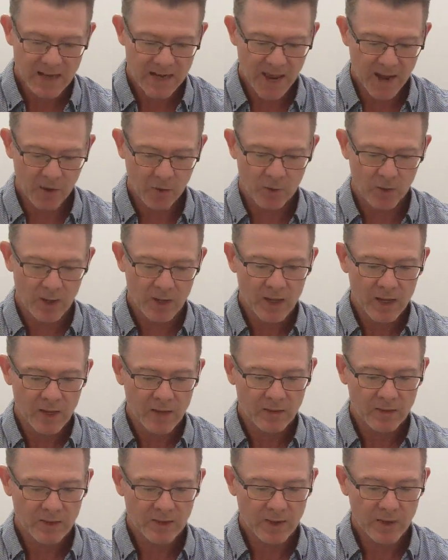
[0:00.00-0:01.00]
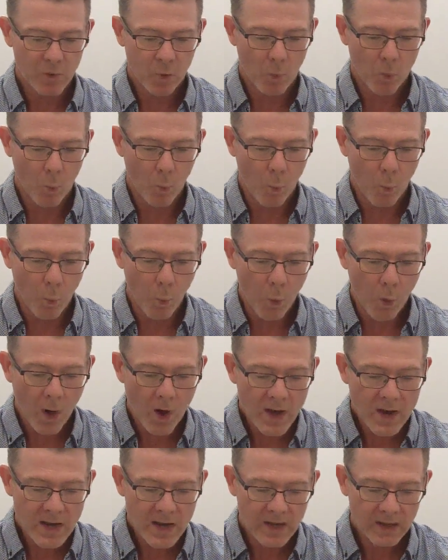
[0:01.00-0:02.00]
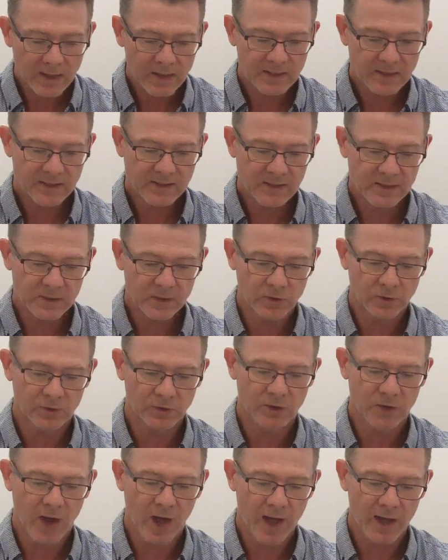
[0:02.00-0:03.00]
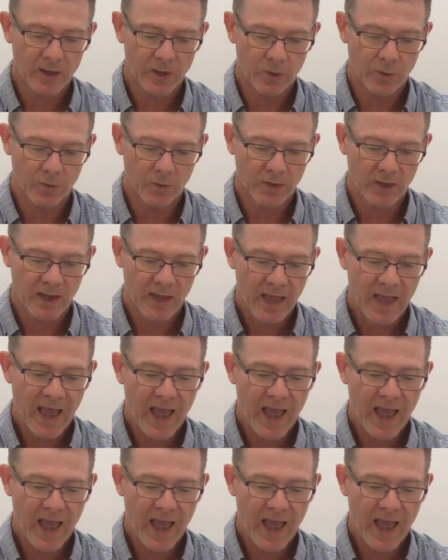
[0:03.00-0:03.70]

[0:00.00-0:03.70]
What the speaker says: Now, the one single diode